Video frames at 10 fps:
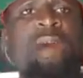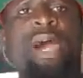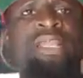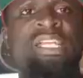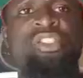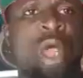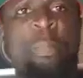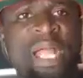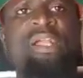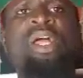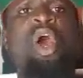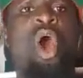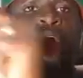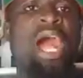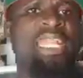about this topic
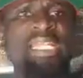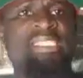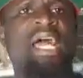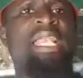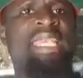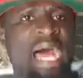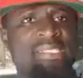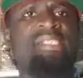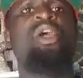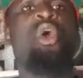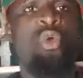or this and that,